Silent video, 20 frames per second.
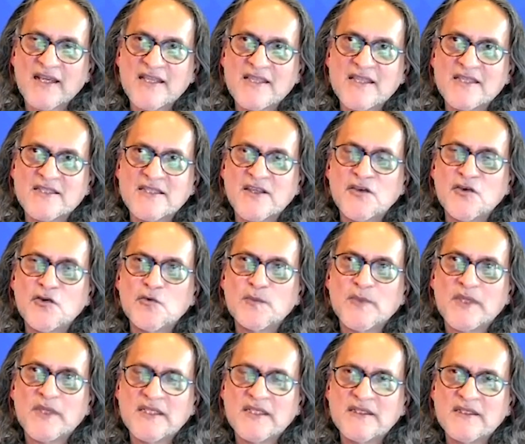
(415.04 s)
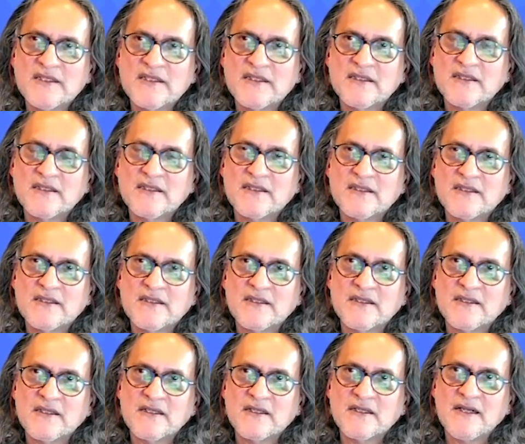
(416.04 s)
and there's a human
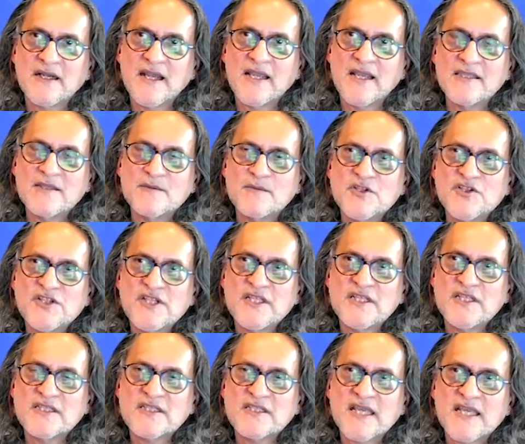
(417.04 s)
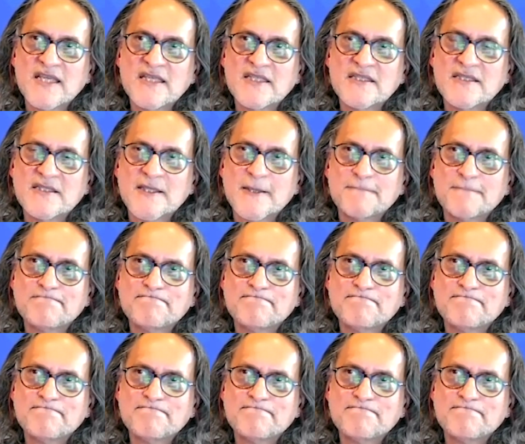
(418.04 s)
and the machine says